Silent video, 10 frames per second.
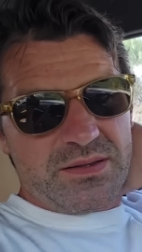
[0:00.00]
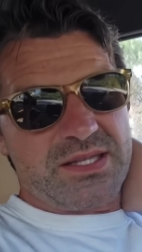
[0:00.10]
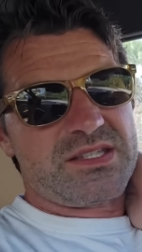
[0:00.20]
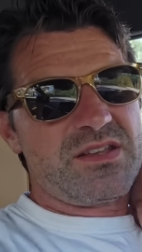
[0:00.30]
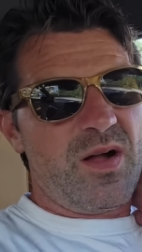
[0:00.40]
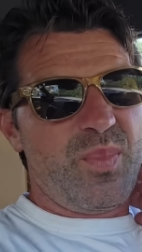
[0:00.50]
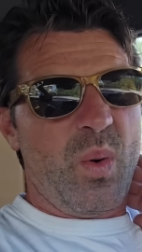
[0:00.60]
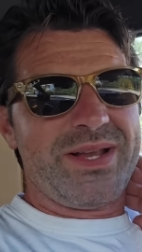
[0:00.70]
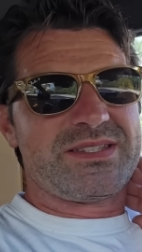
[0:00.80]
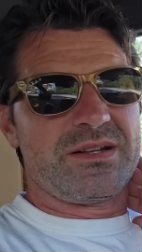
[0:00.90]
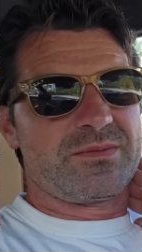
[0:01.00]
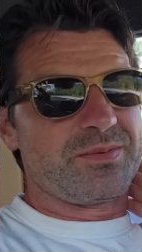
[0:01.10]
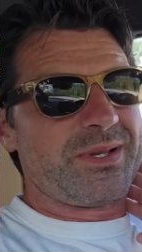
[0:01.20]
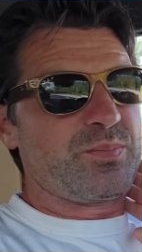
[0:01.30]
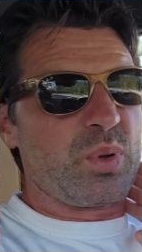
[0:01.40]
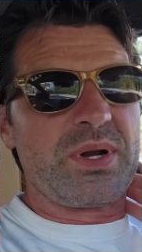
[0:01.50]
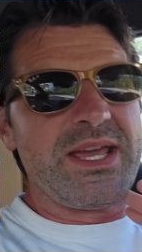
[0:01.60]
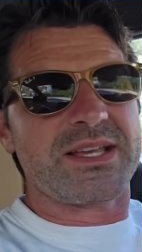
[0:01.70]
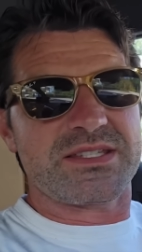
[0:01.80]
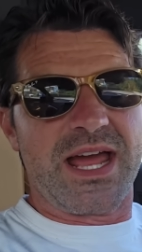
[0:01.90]
This is all points that are like pretty
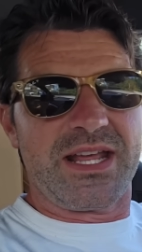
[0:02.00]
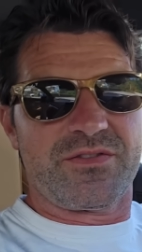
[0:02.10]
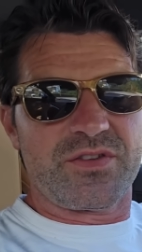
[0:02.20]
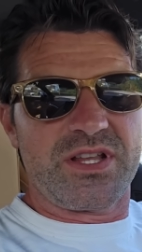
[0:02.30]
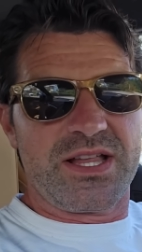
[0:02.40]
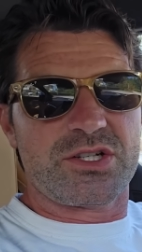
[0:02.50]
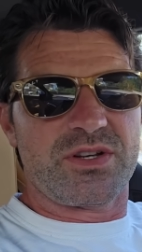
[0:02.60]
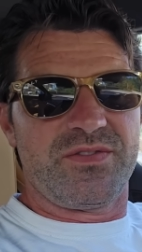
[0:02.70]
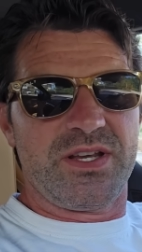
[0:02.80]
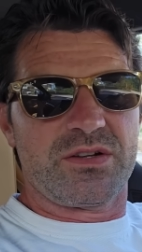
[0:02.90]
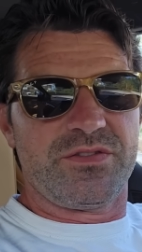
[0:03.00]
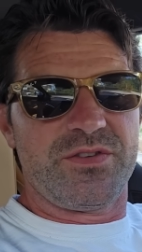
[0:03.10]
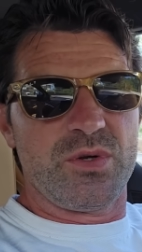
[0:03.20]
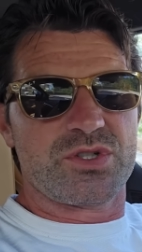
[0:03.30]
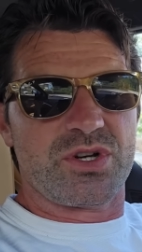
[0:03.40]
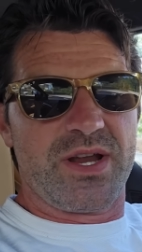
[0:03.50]
exciting for the electric vehicle future,